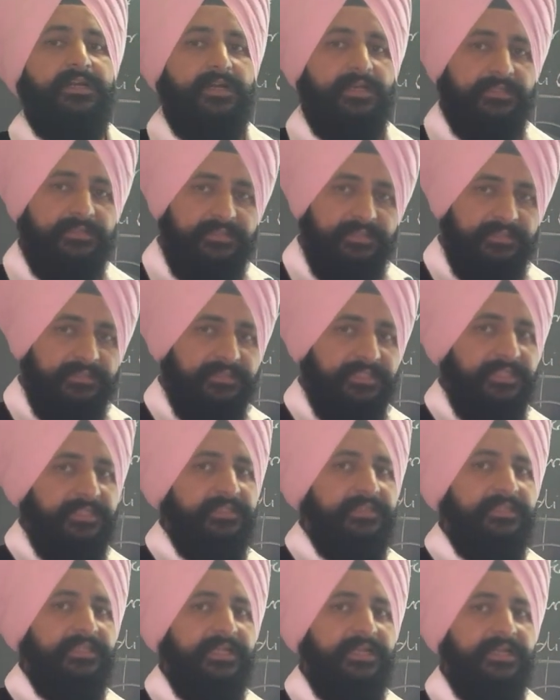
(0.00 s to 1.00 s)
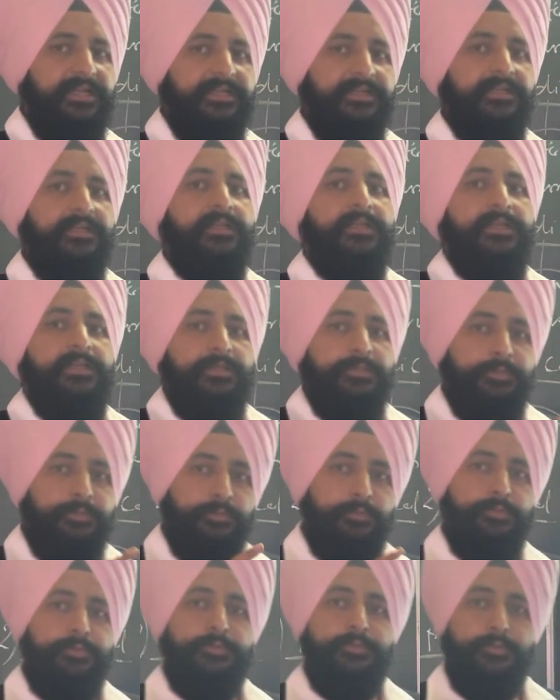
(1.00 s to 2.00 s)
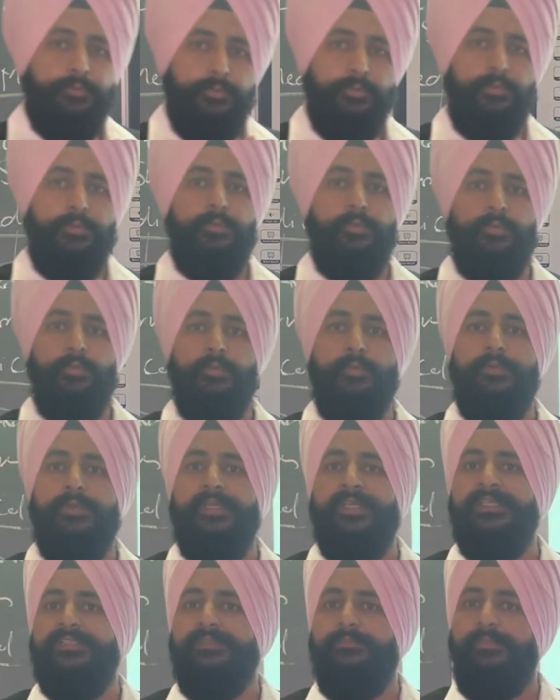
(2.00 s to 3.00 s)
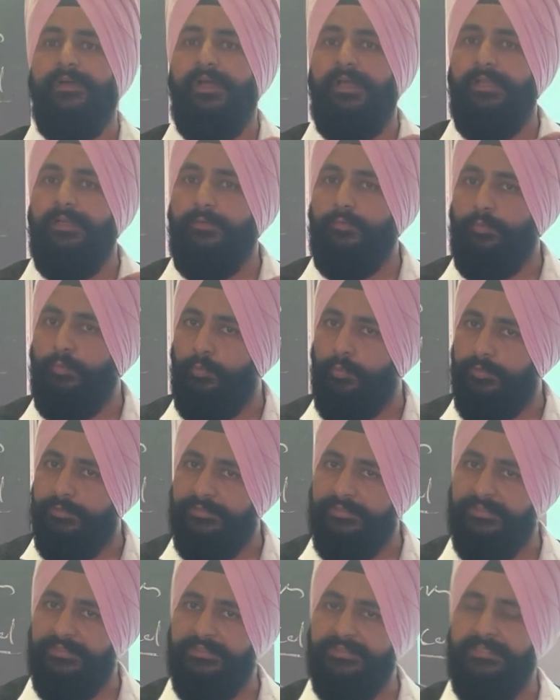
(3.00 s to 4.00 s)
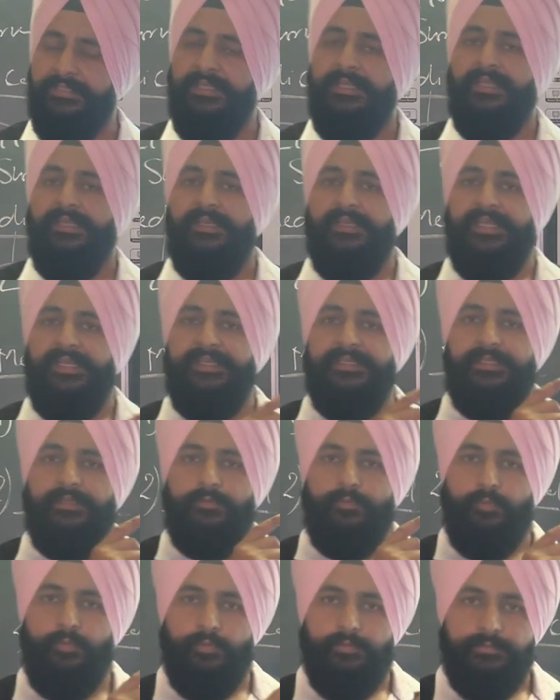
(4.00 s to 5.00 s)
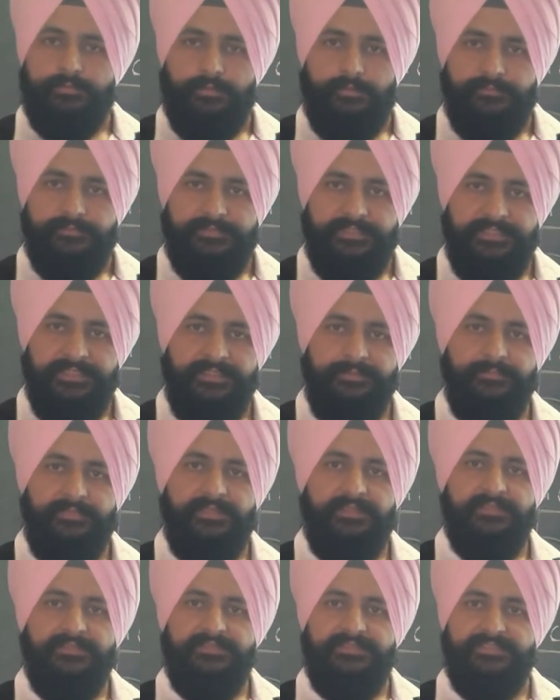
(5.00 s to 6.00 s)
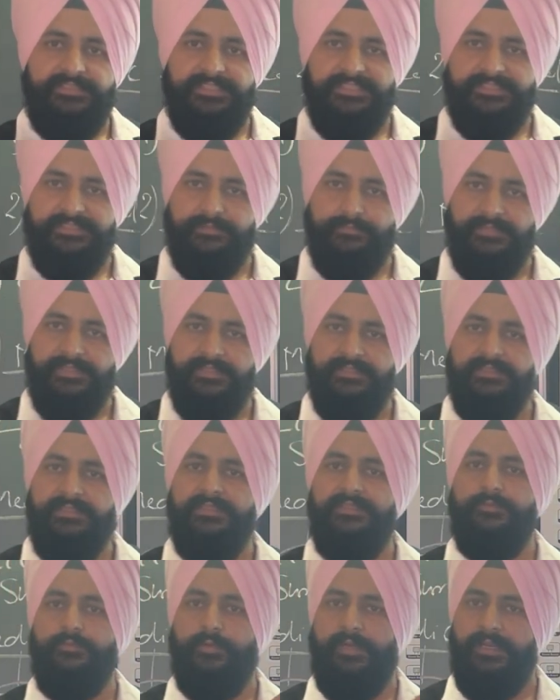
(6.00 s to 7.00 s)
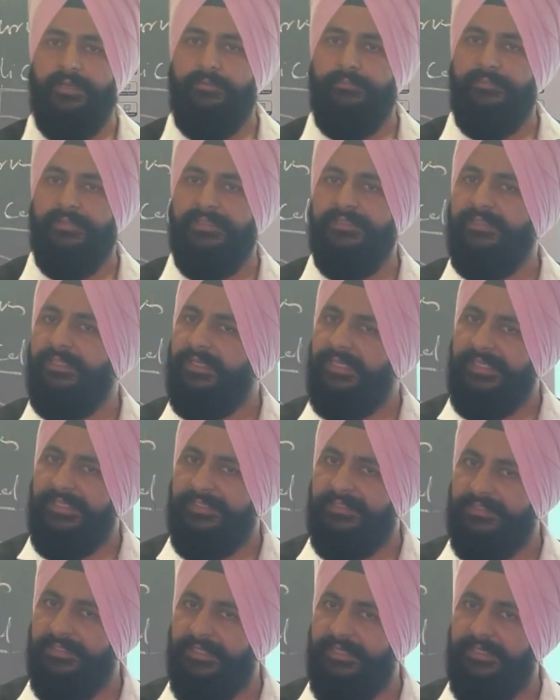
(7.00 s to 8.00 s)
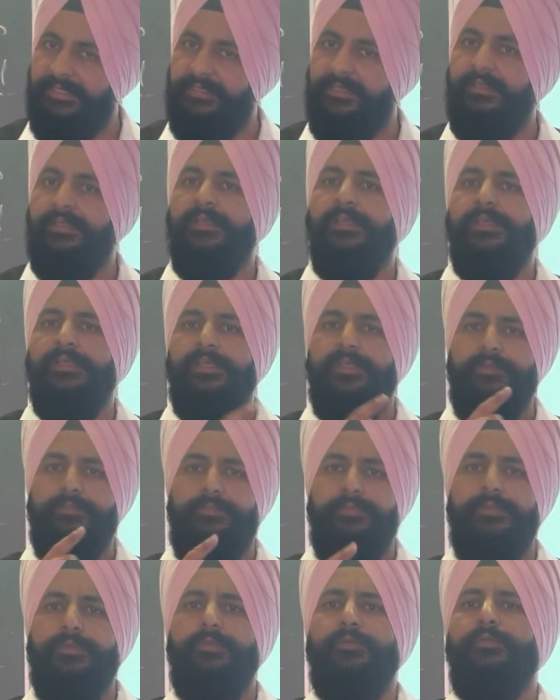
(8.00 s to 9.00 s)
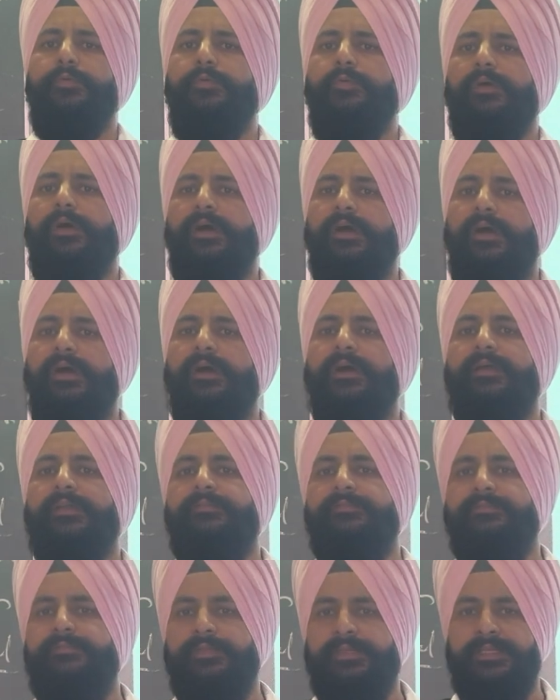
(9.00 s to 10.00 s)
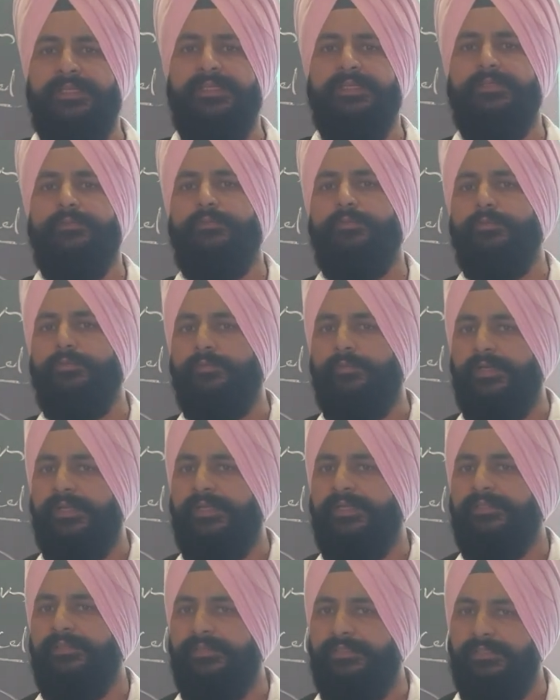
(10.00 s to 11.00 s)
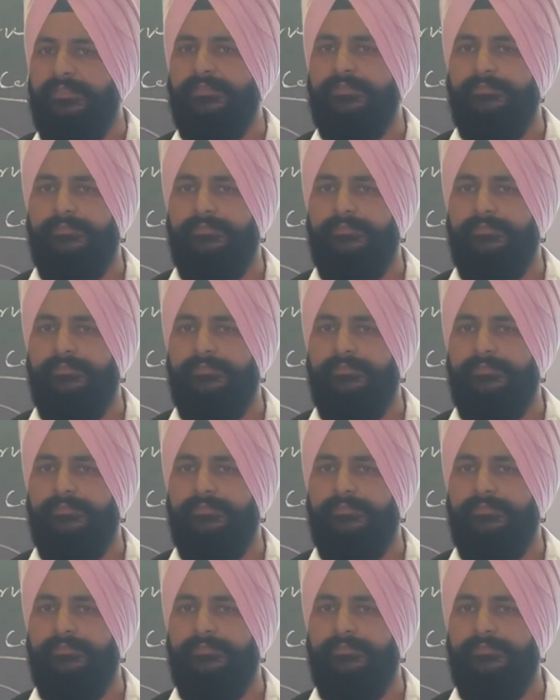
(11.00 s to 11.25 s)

Other than that, you should do a small courses, like a course of 3 months, 6 months, 12 months, like that, if you are willing to join this